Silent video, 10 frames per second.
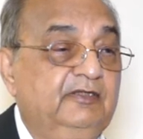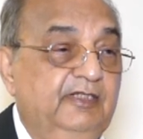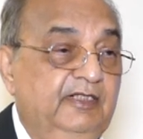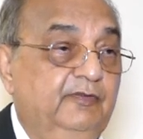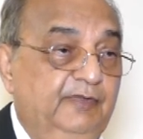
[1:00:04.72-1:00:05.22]
the
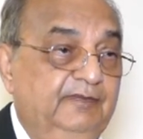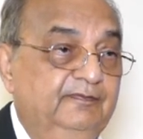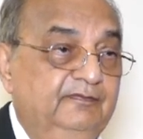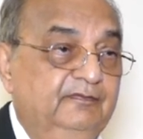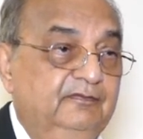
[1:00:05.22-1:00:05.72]
airway,
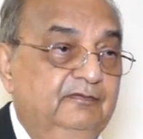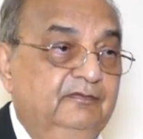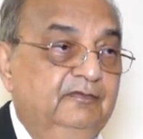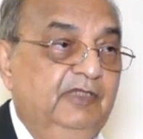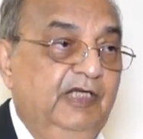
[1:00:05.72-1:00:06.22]

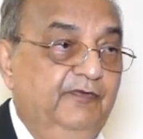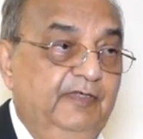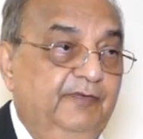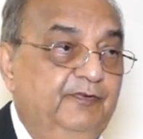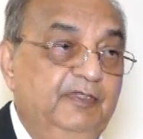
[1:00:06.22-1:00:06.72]
even
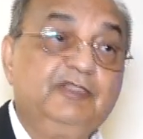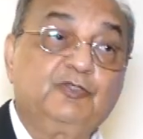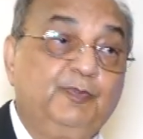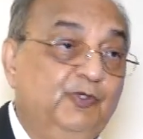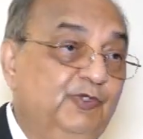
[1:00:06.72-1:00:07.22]
if he is
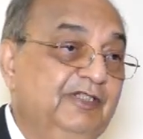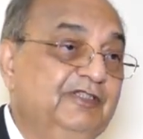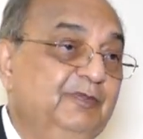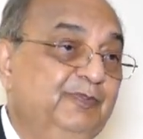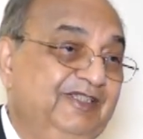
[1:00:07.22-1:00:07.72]

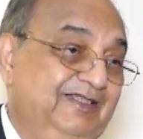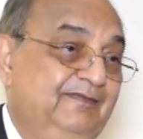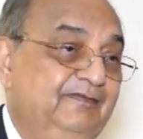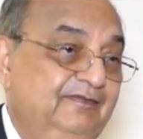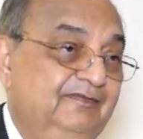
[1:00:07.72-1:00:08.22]
spontaneously breathing,
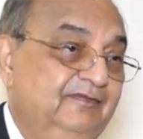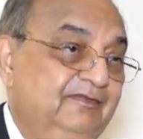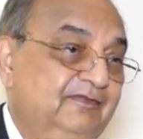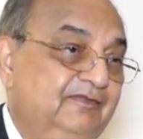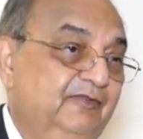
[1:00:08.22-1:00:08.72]

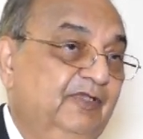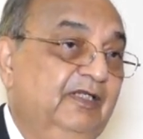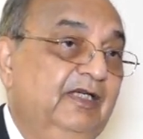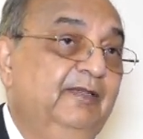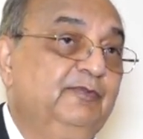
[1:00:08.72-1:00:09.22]
we will
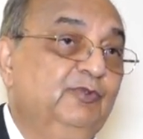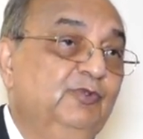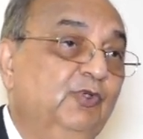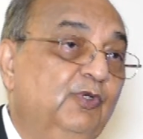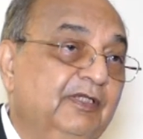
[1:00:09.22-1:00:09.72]
have to
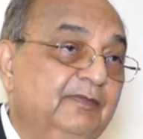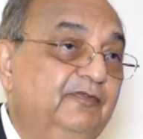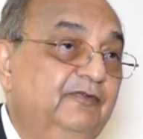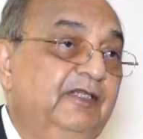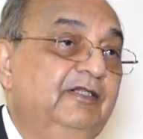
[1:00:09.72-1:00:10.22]
go
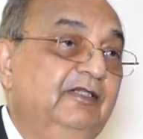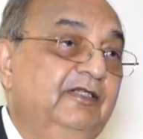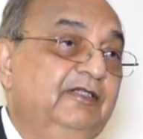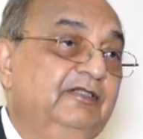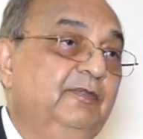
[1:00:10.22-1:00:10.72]
on
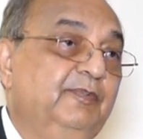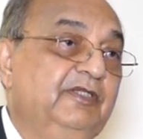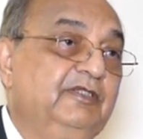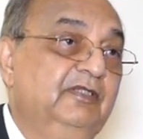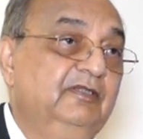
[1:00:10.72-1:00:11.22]
ventilating the
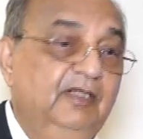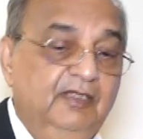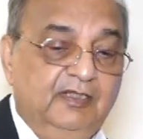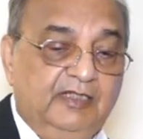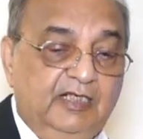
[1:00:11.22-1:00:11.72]
patient
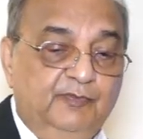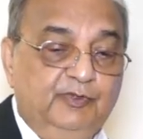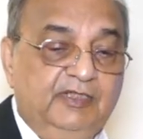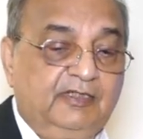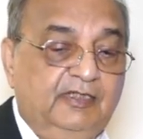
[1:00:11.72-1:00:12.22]
till
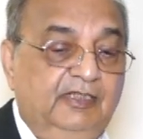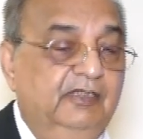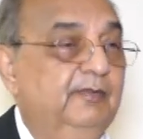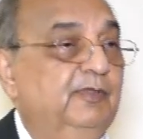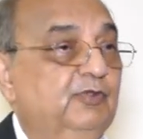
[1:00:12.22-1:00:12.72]
we are clear
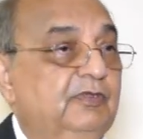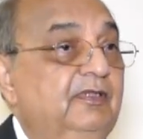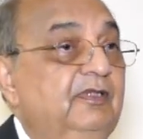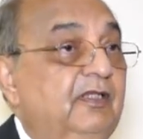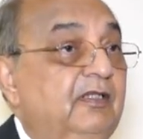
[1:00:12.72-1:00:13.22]
about the
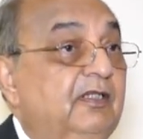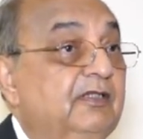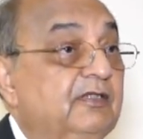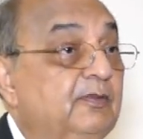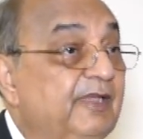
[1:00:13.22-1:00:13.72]

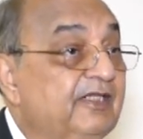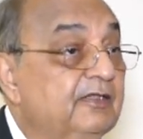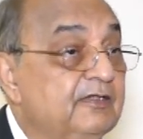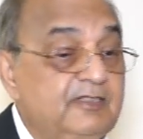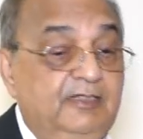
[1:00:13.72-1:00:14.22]
altered
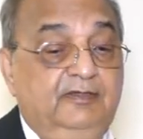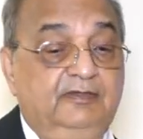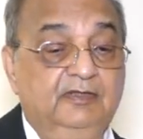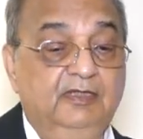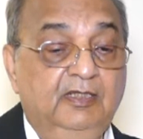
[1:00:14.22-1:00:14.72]
mental
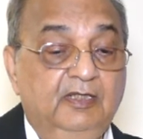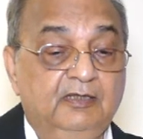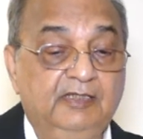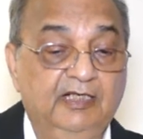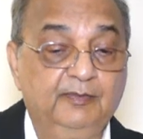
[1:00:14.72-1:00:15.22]
status.
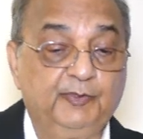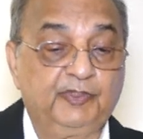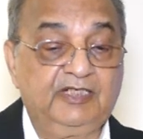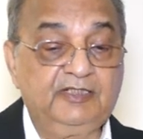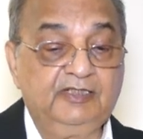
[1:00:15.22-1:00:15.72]
Then
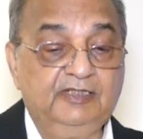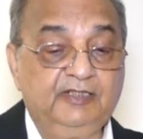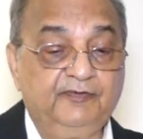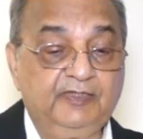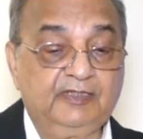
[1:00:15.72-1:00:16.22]
potentially
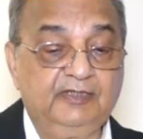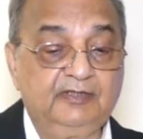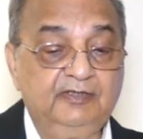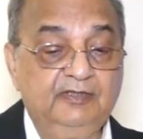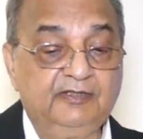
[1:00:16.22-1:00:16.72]

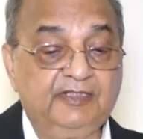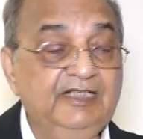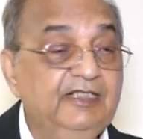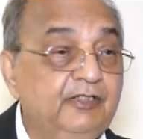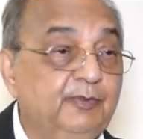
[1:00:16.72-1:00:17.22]
difficult
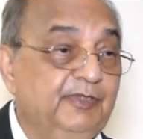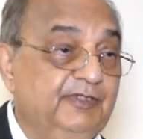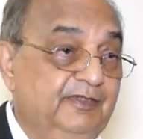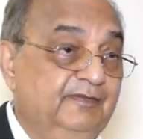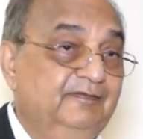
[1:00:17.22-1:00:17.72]

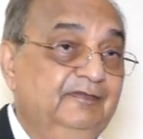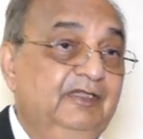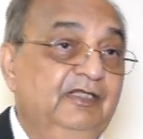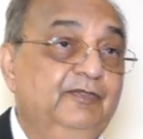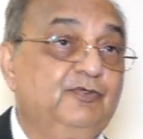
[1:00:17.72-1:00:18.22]
re-intubation.
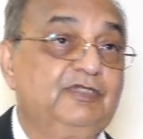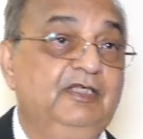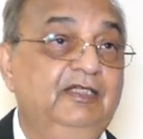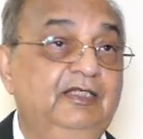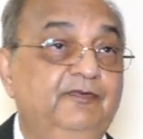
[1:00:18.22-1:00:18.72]
If you
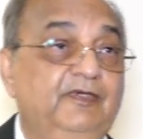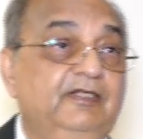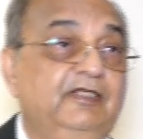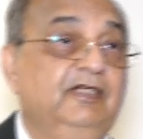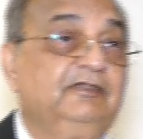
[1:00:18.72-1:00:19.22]
say, if I
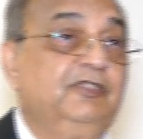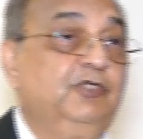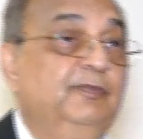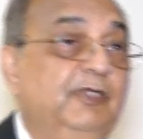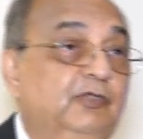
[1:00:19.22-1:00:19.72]
take the
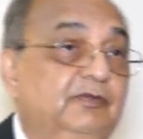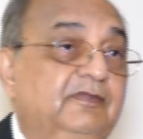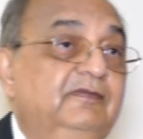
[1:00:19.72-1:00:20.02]
tube out,